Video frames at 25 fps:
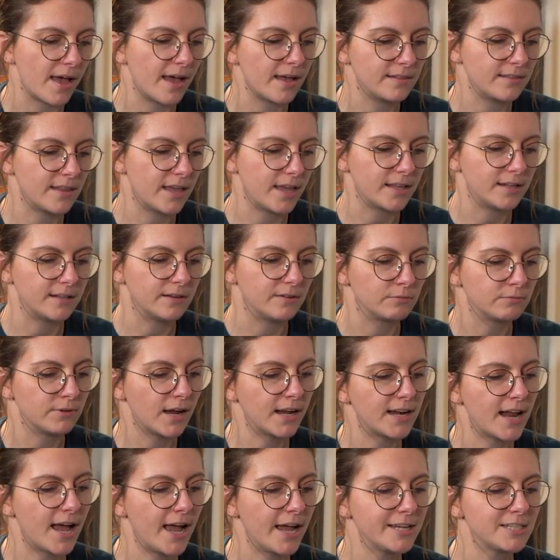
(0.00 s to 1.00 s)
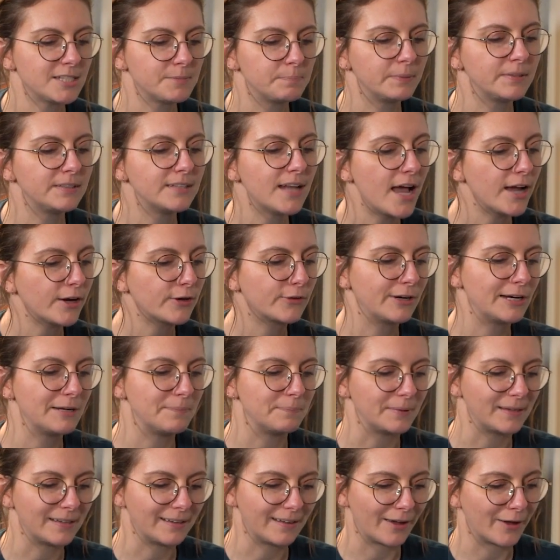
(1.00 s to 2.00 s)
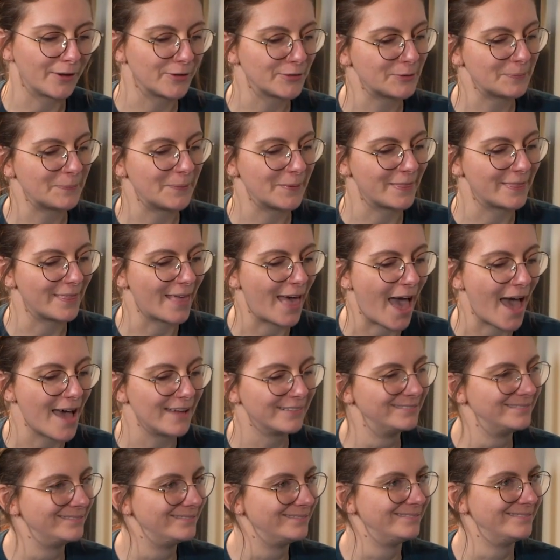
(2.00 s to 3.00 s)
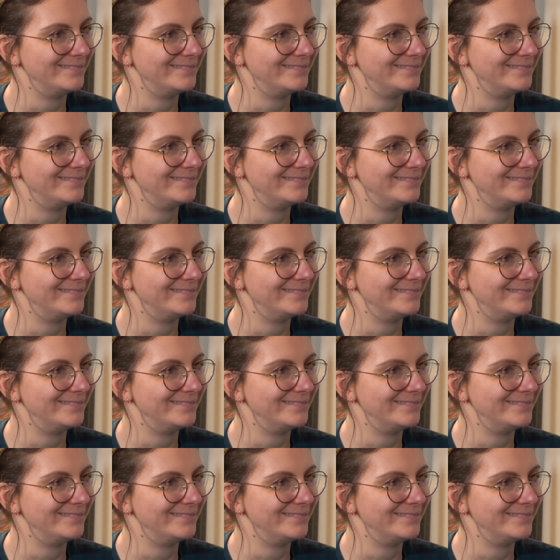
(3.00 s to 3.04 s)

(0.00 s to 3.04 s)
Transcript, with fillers: and then red eyes, but not creepy. I also put that.